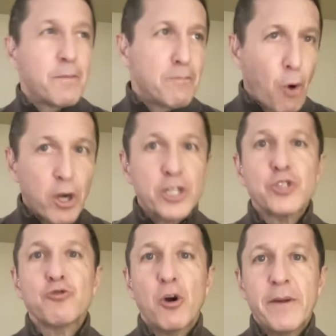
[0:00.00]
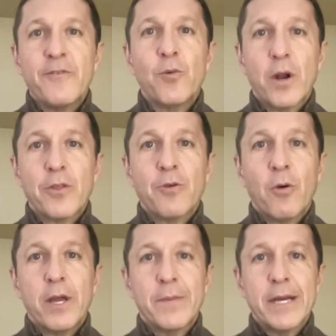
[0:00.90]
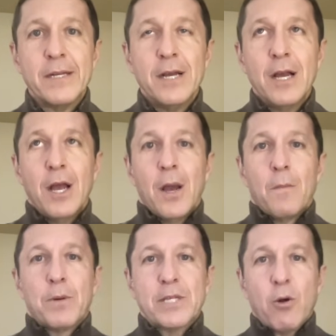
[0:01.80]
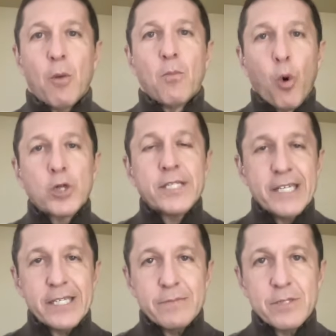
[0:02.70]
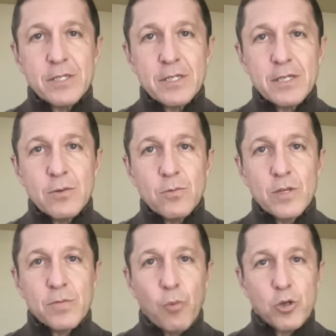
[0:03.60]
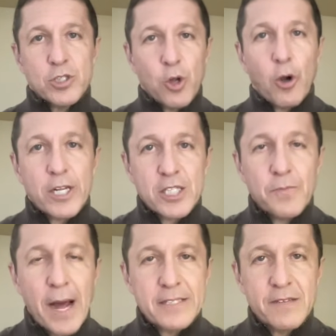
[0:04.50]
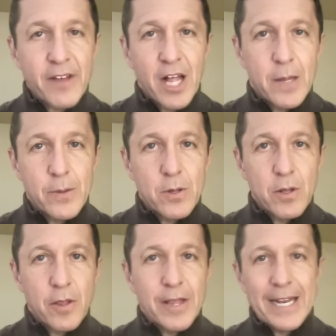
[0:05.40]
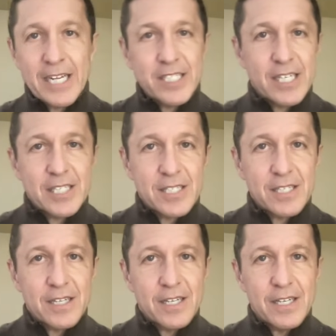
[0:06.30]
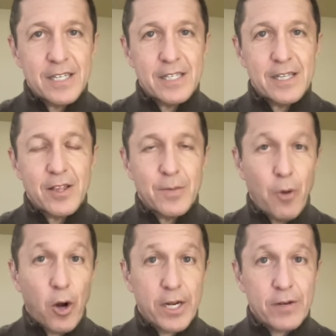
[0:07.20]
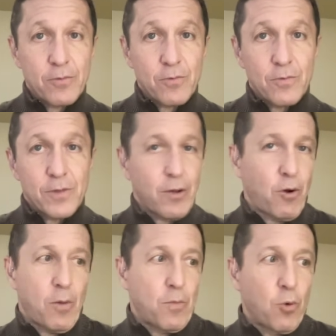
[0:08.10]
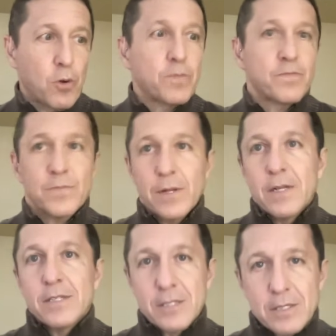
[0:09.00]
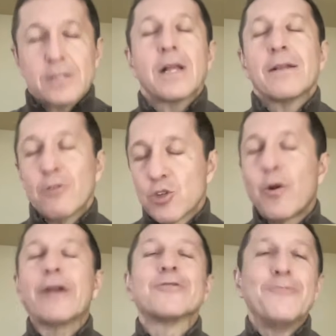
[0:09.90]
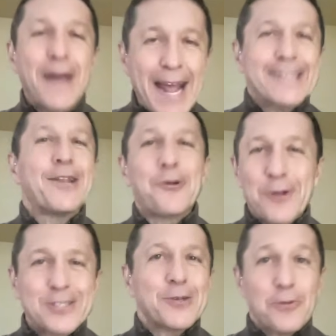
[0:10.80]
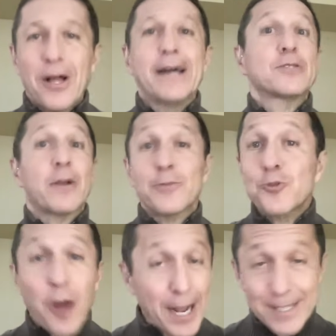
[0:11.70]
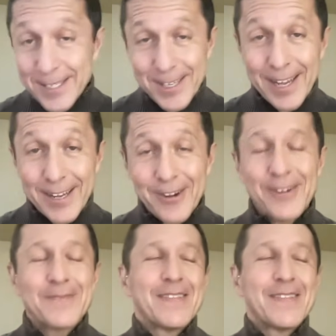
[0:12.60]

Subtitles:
Marcus Stroman, if you want to throw him in. But there are more teams with more starting spots available than exist in the market. There's greater demand than there is supply. That's what I'm trying to say here.